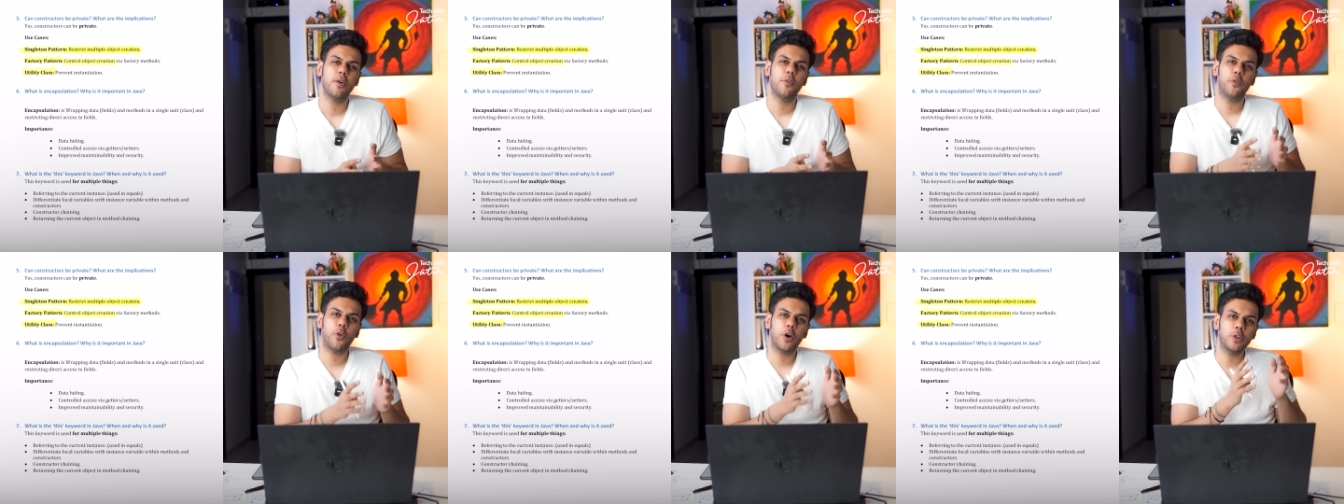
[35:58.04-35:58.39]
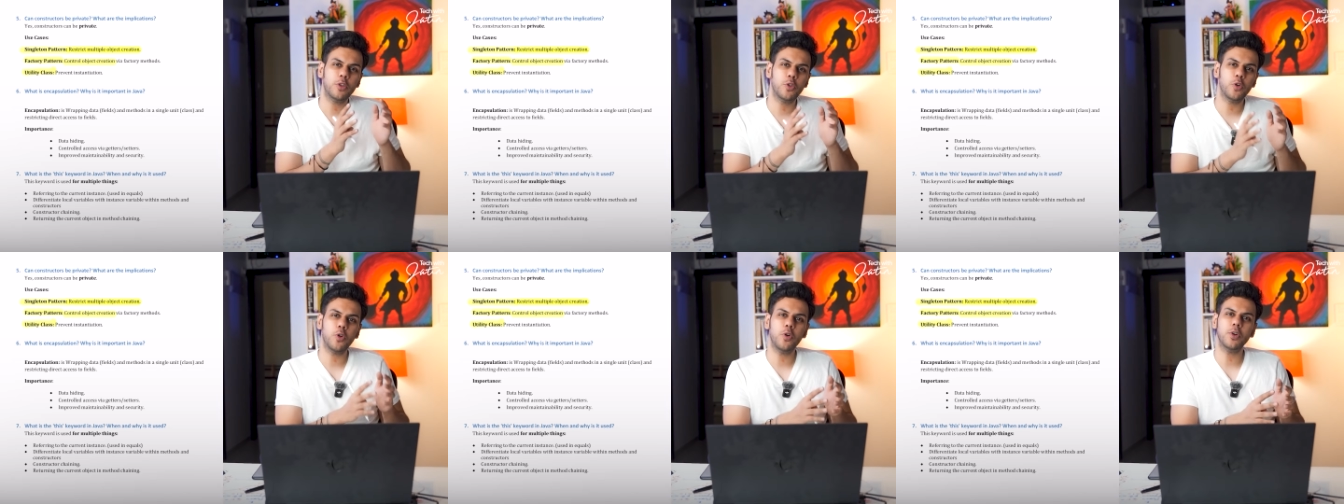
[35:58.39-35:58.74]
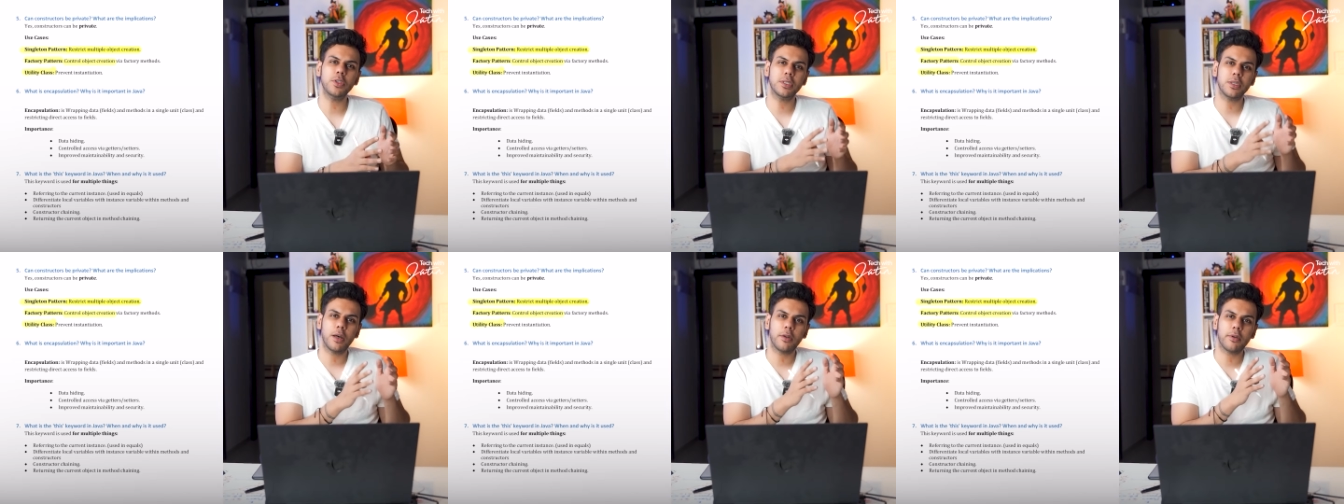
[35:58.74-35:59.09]
for
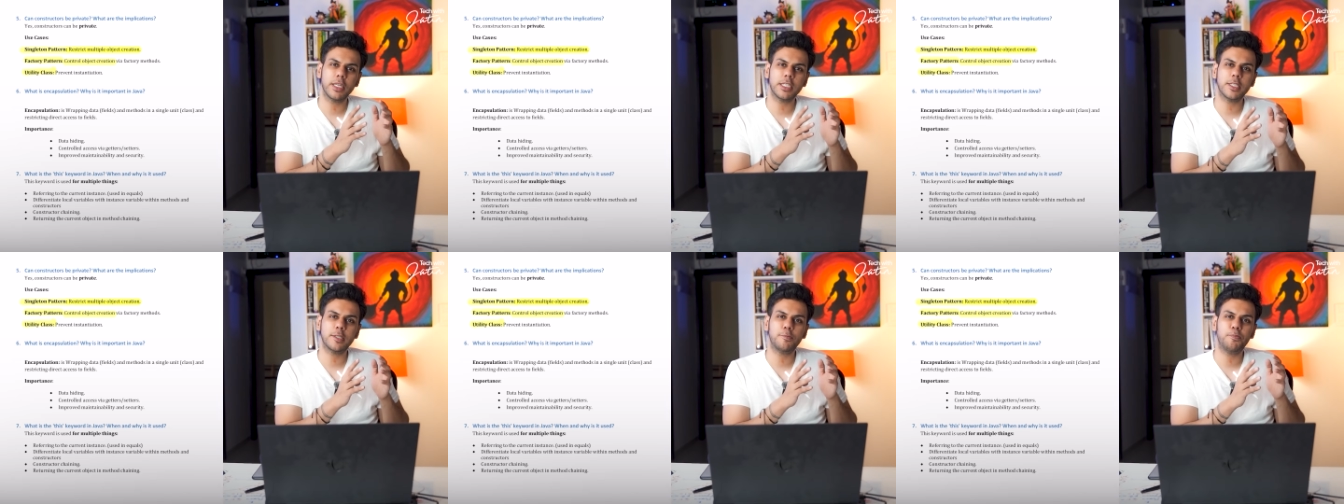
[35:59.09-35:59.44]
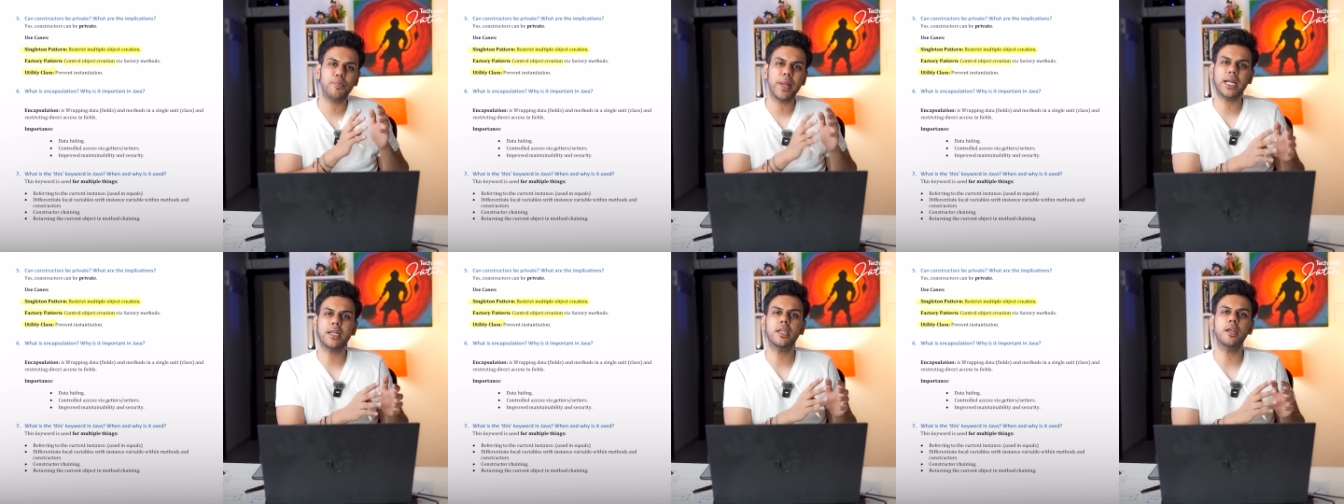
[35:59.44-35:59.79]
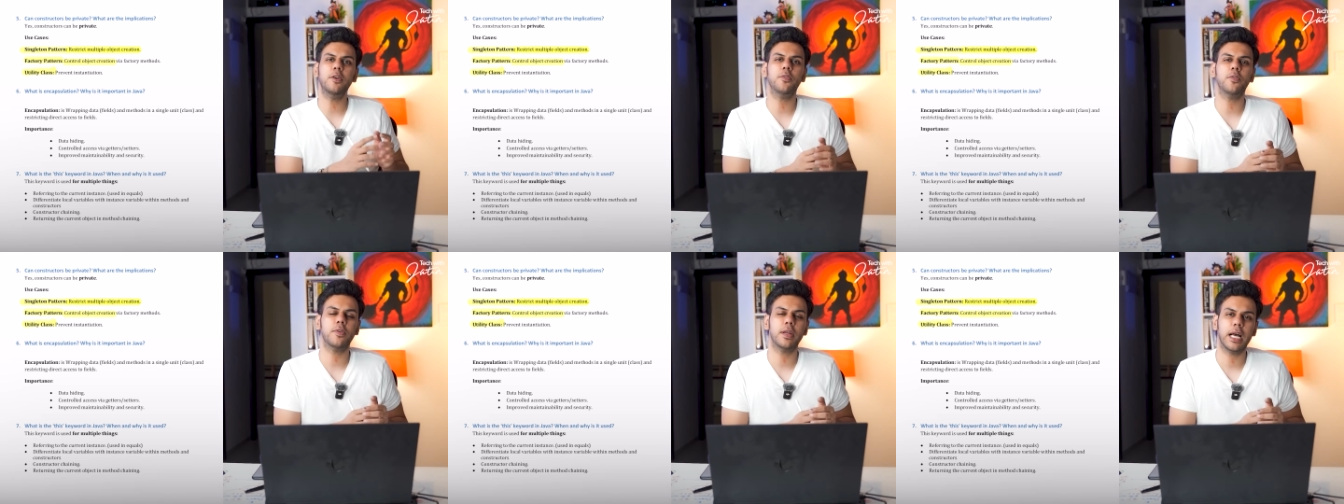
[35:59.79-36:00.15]
those
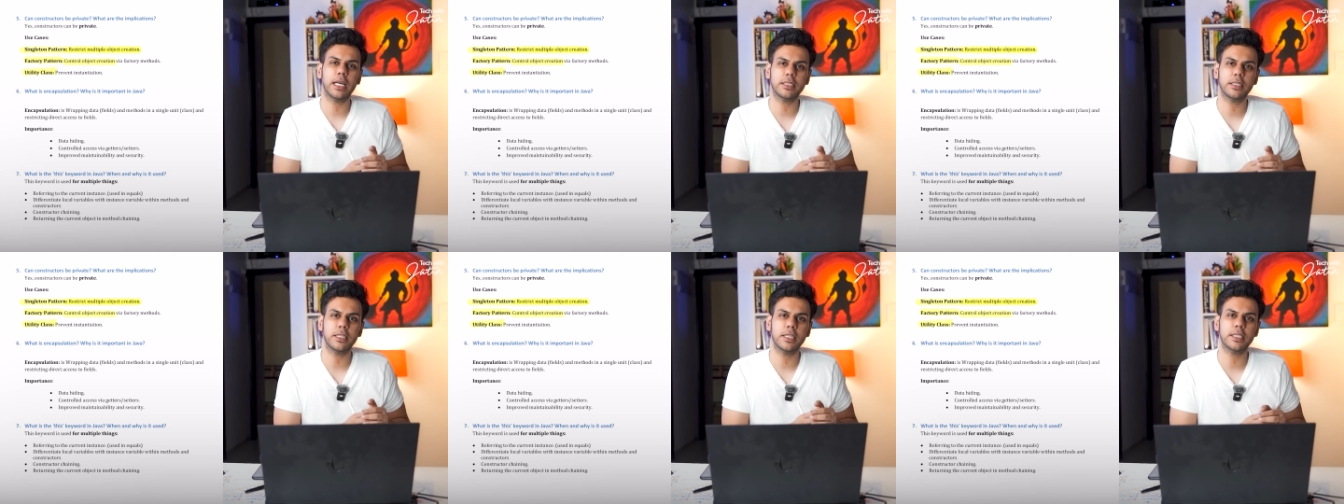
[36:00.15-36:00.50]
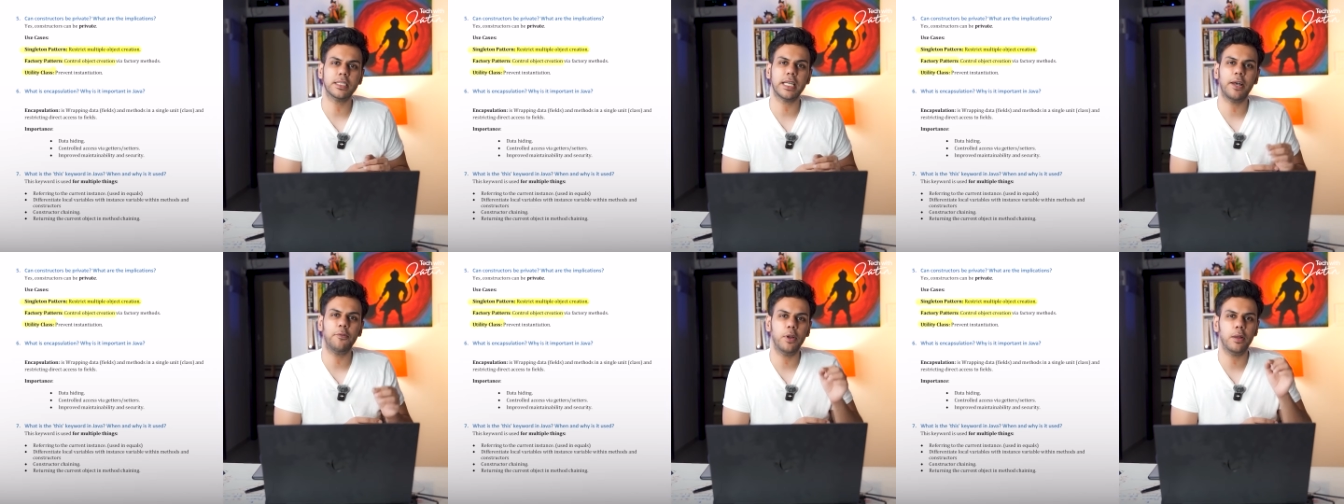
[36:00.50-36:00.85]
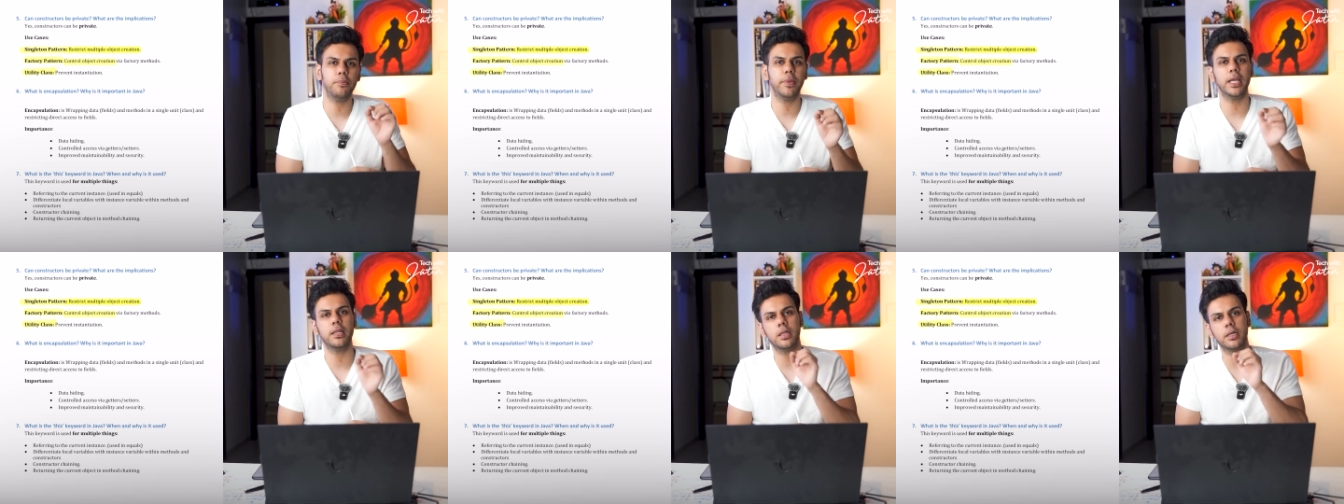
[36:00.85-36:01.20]
respective classes, I will
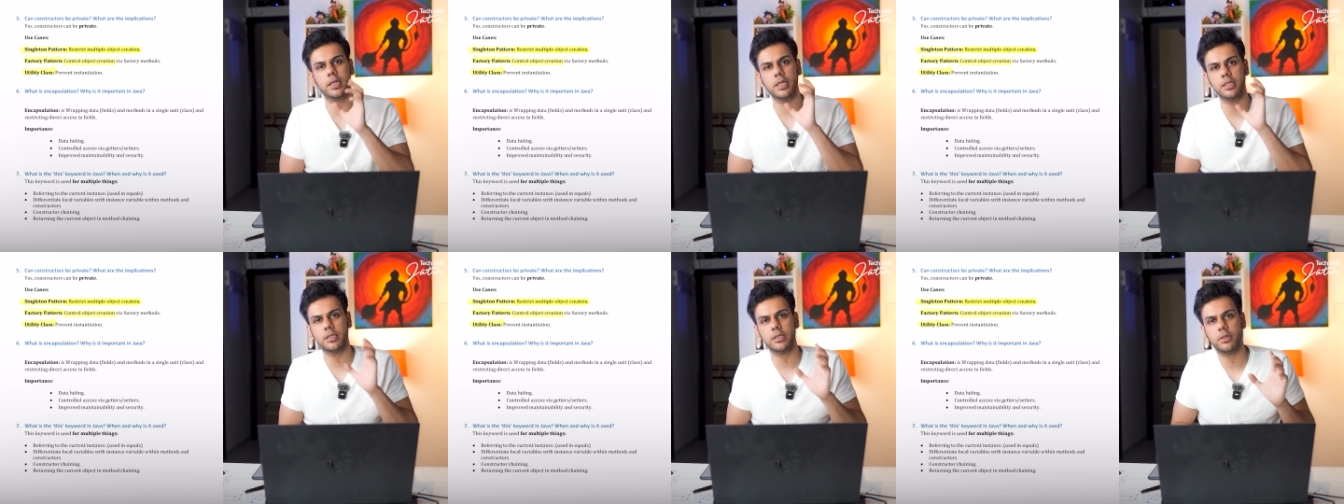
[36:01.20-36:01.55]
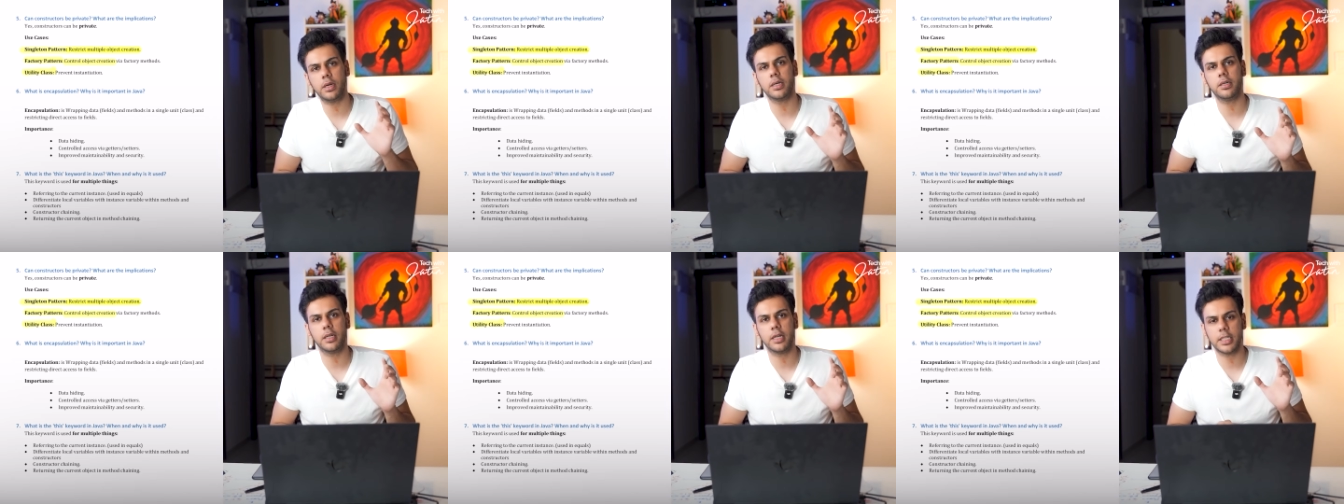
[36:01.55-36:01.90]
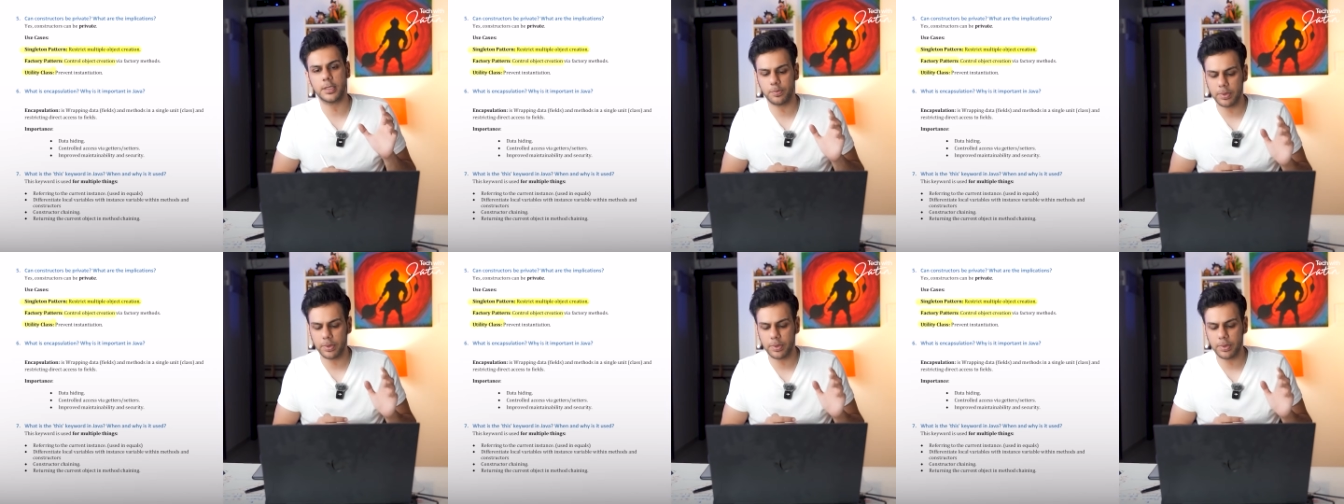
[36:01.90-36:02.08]
make the constructor as